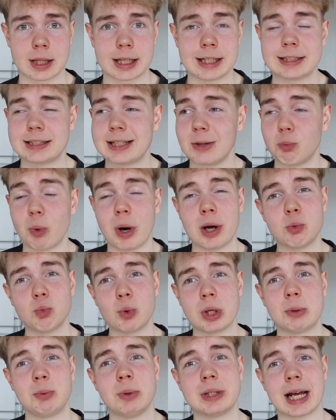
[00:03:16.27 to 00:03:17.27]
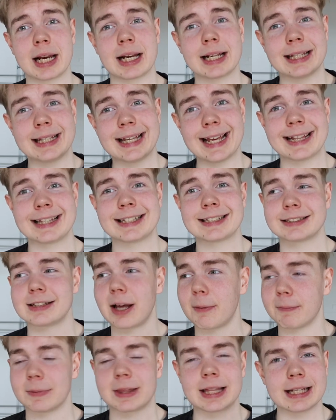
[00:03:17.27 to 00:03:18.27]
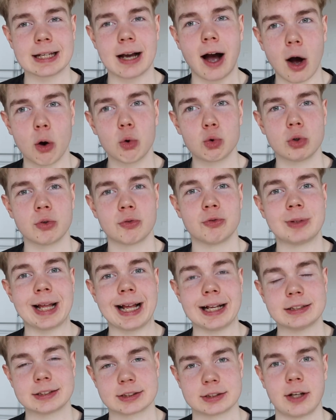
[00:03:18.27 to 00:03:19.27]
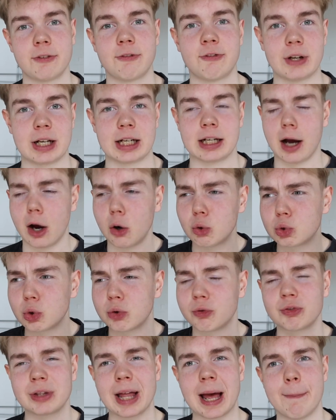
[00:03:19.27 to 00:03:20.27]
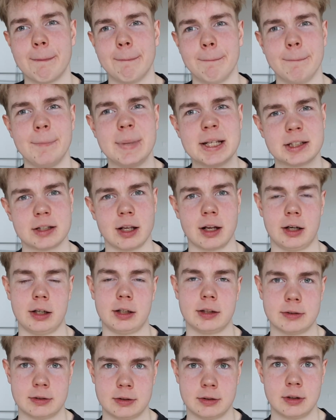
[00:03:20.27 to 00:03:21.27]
It's the one where we can get something out of that suffering, out of that misery.